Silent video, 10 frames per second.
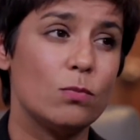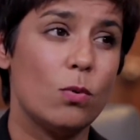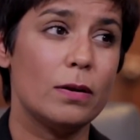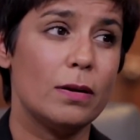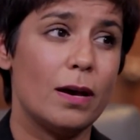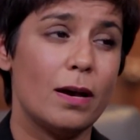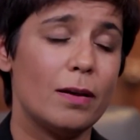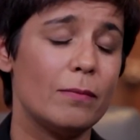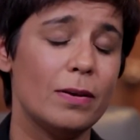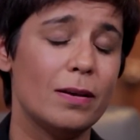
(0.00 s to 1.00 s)
one
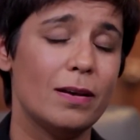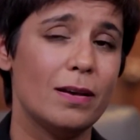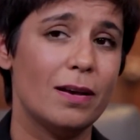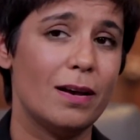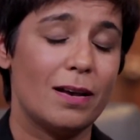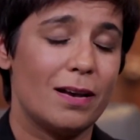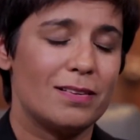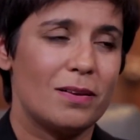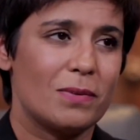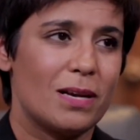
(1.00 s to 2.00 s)

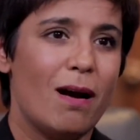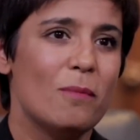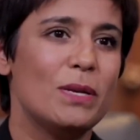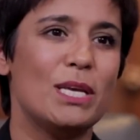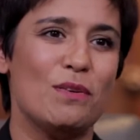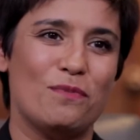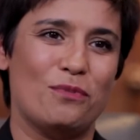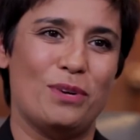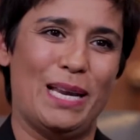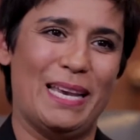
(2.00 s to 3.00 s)
I can't believe,
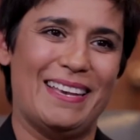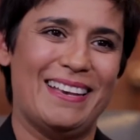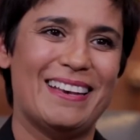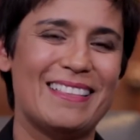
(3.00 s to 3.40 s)
really,